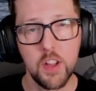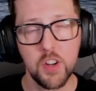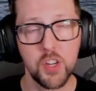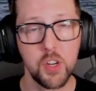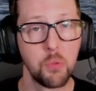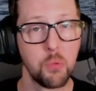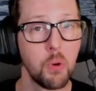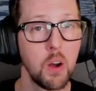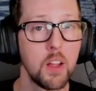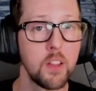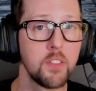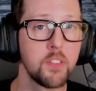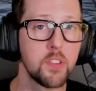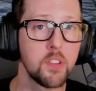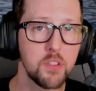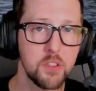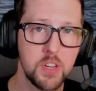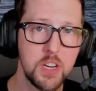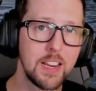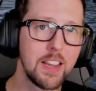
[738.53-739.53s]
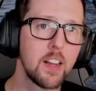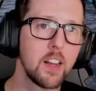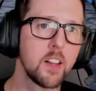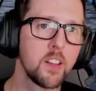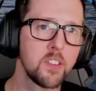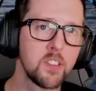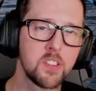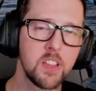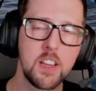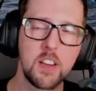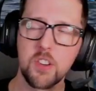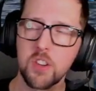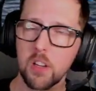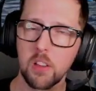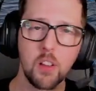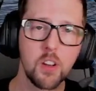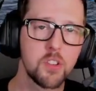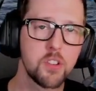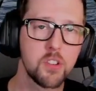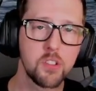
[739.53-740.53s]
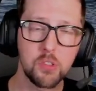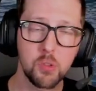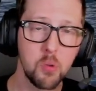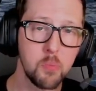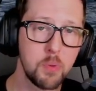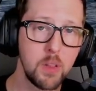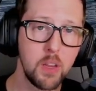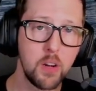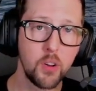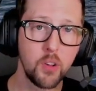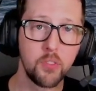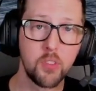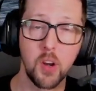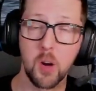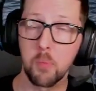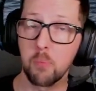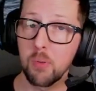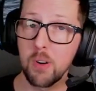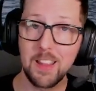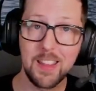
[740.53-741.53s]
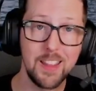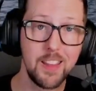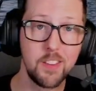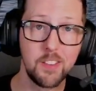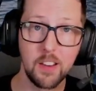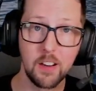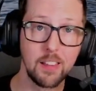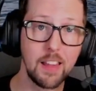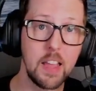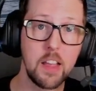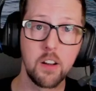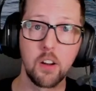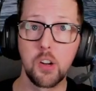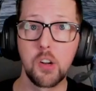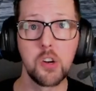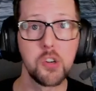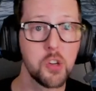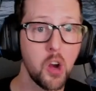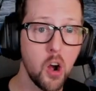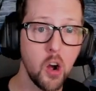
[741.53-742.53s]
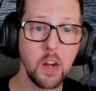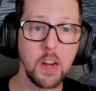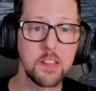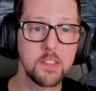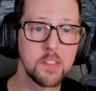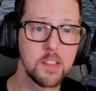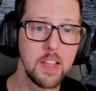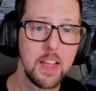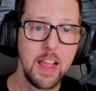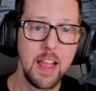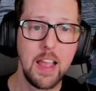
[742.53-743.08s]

She runs, she guns, and she launches torpedoes that are pretty easy to land on your targets.